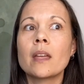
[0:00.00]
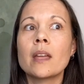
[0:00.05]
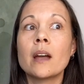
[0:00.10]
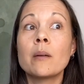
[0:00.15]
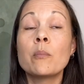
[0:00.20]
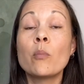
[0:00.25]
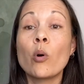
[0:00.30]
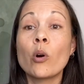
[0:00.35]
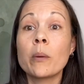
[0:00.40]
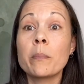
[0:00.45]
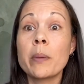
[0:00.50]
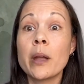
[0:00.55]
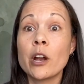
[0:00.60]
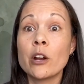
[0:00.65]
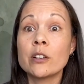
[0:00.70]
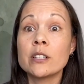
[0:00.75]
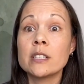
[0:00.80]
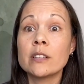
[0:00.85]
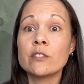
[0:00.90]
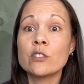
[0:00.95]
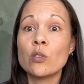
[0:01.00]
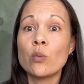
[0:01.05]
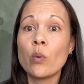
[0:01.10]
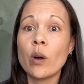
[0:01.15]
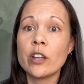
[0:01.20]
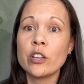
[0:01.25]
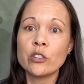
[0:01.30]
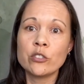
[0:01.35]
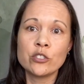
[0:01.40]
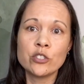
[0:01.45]
more imperative to
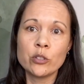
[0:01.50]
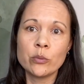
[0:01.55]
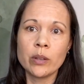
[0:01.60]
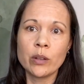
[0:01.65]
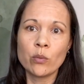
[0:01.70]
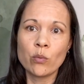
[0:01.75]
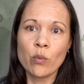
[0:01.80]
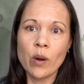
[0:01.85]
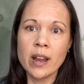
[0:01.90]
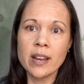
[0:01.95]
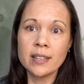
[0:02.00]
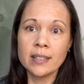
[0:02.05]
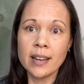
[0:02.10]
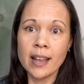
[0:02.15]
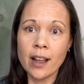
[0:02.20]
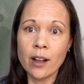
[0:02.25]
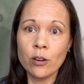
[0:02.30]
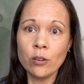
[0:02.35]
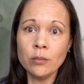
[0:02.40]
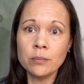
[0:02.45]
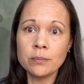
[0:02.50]
what you're doing right now.